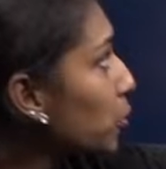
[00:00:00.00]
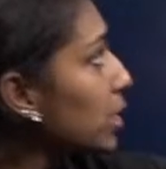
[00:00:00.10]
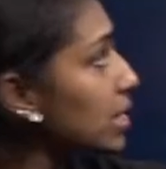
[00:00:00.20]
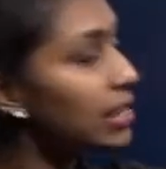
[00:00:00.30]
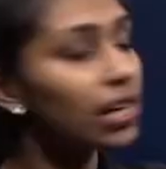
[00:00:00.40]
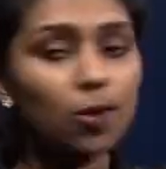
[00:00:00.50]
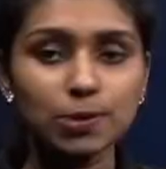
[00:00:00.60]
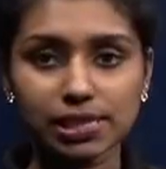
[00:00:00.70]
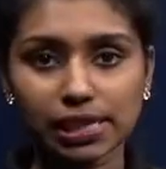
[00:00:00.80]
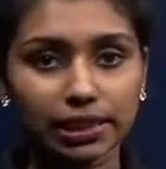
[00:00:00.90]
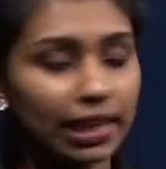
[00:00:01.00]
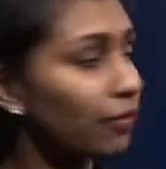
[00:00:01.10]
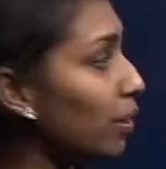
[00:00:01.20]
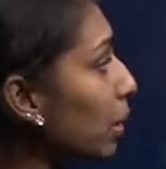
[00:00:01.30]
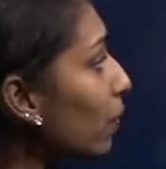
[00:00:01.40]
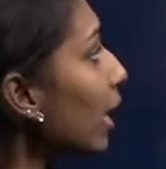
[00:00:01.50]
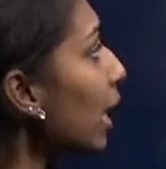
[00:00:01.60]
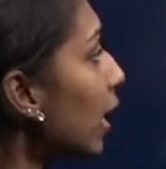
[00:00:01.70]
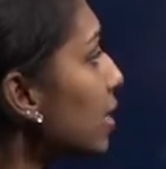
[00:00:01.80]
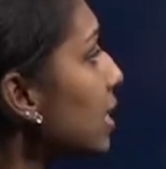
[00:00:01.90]
this is the ground state. If I am giving an
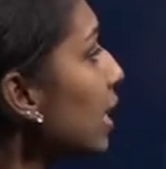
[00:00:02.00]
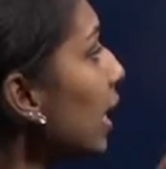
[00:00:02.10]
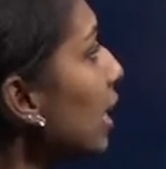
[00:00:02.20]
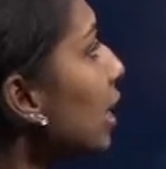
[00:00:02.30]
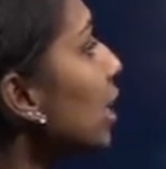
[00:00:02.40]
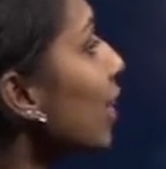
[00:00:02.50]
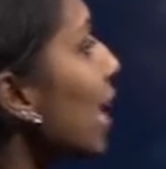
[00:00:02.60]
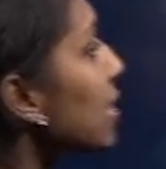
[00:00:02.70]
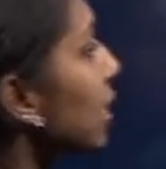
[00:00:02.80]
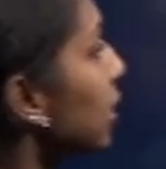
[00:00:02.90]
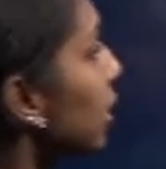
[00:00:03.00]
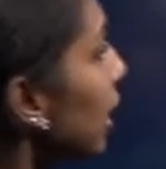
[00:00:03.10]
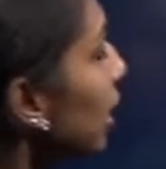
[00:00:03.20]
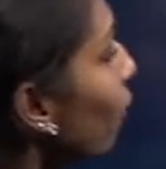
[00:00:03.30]
energy, it will excite, right?